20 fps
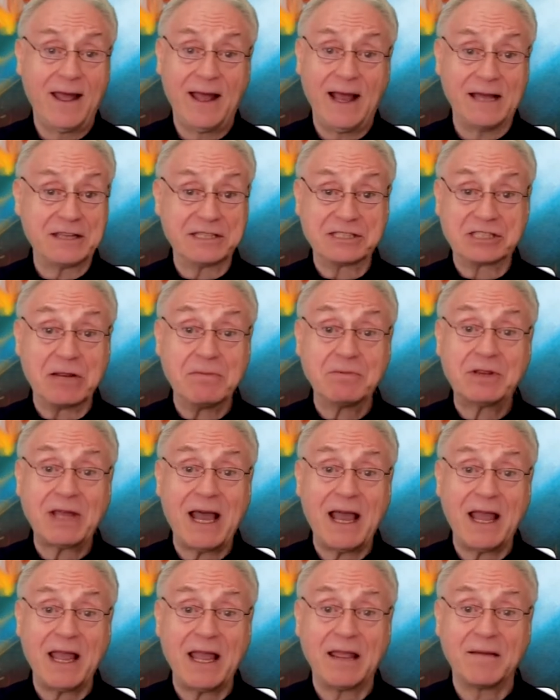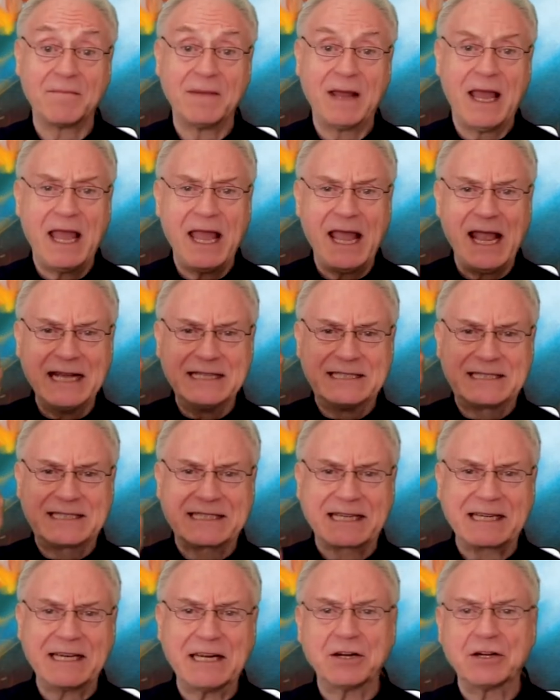At the same time, it's
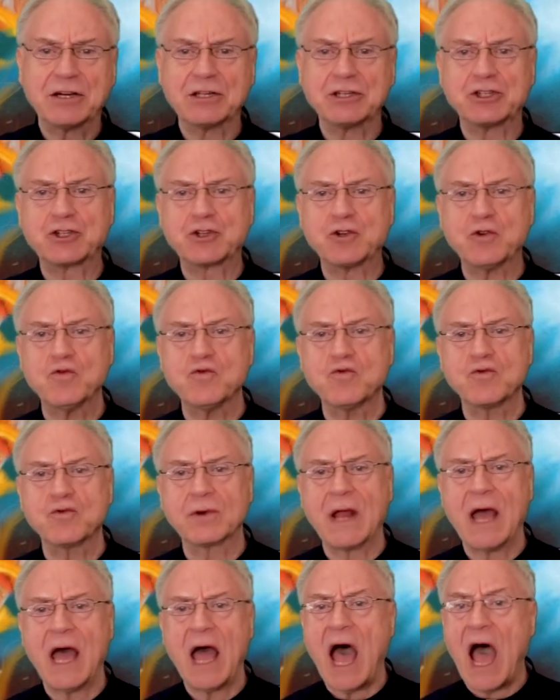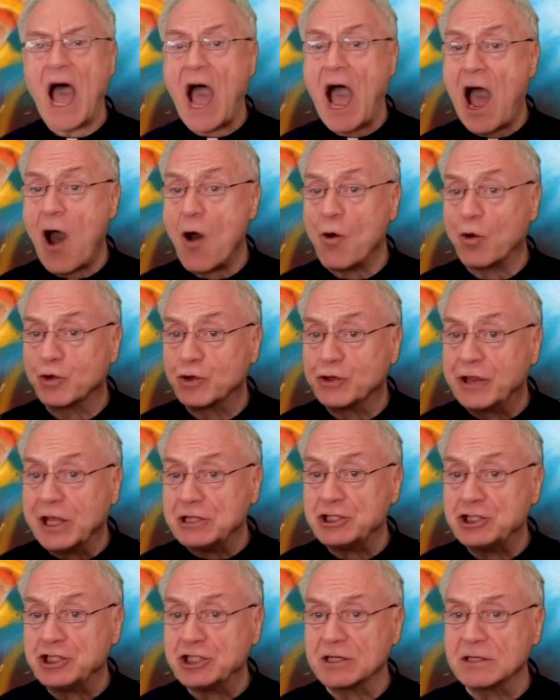clearly shown how
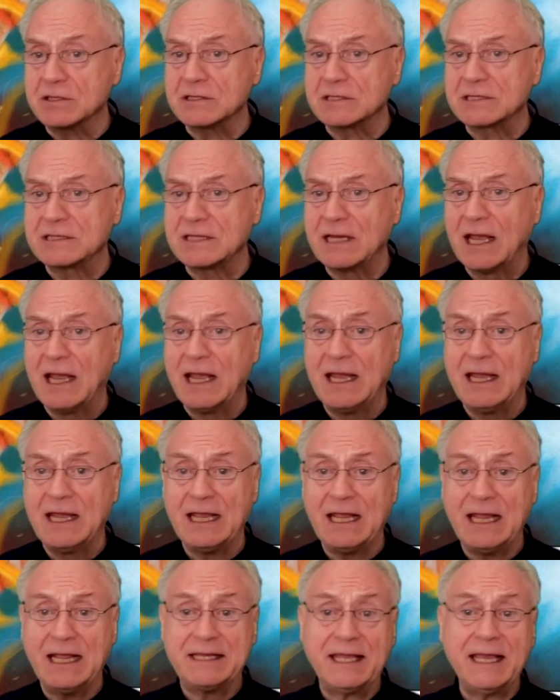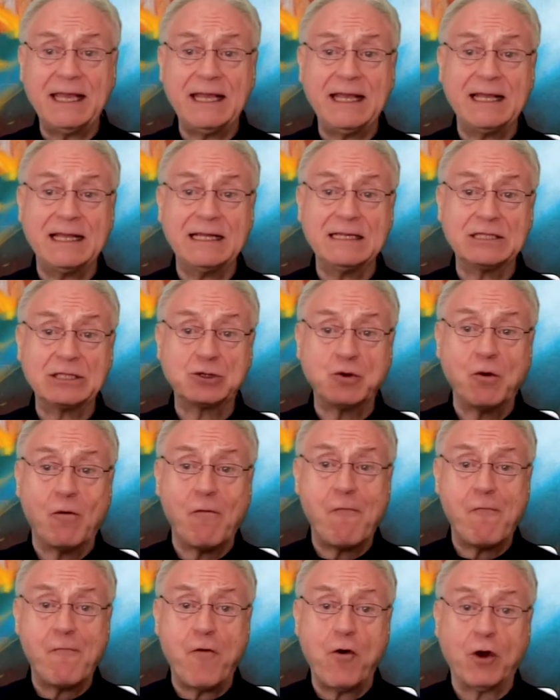dangerous it is to
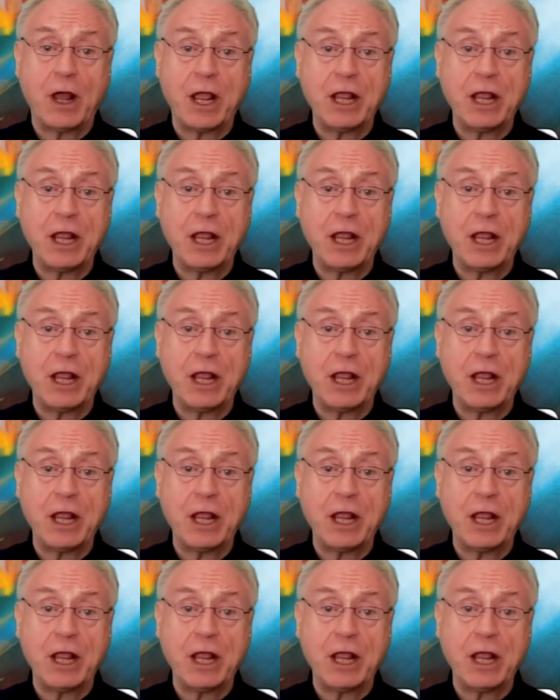fall